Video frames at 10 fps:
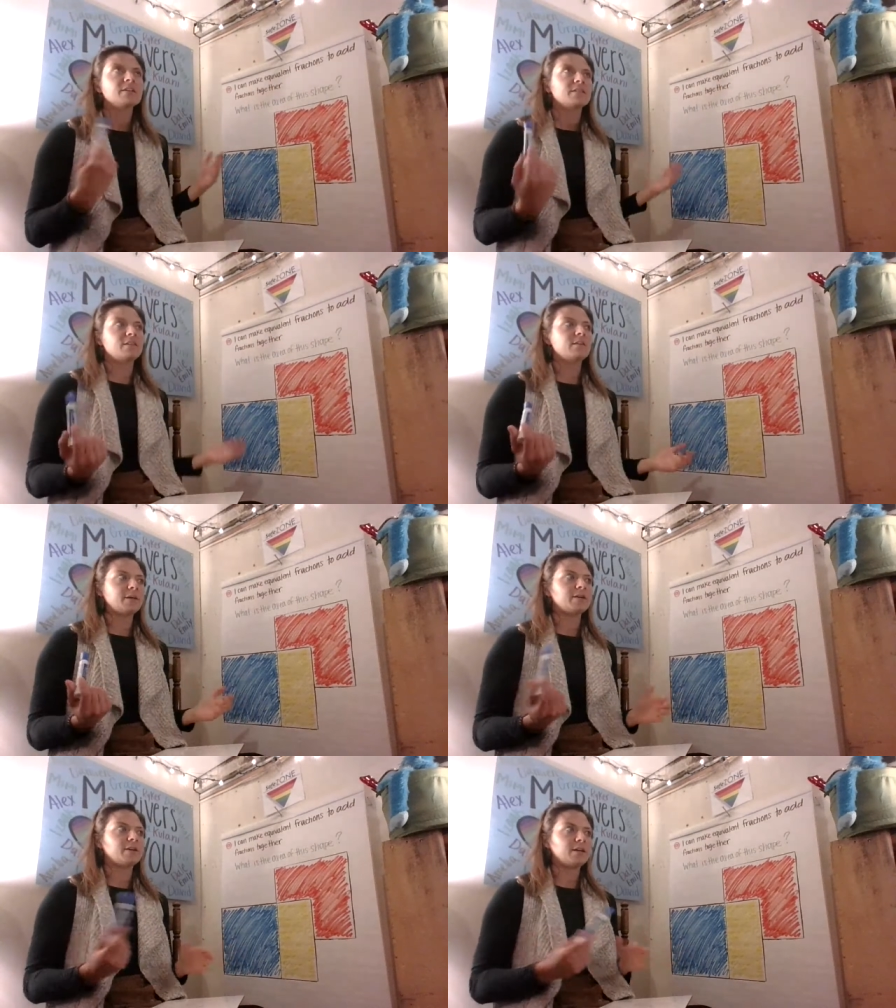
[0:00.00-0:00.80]
Think
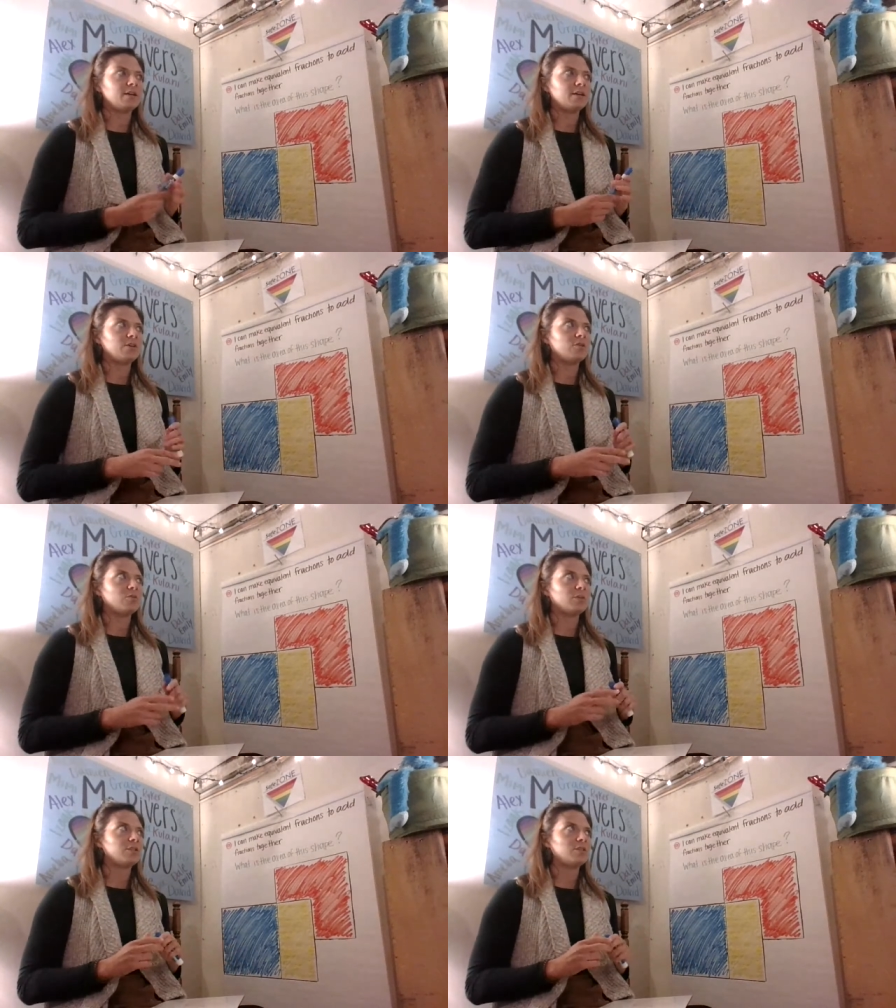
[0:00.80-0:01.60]
about how
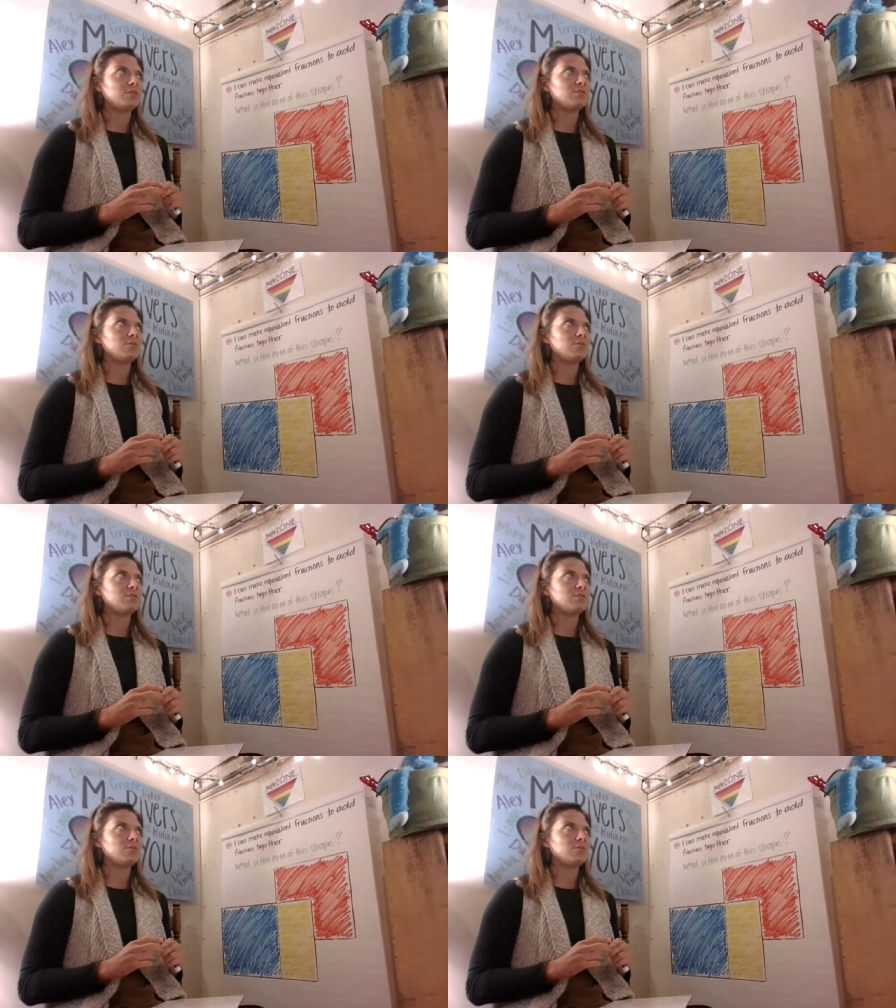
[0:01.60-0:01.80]
when you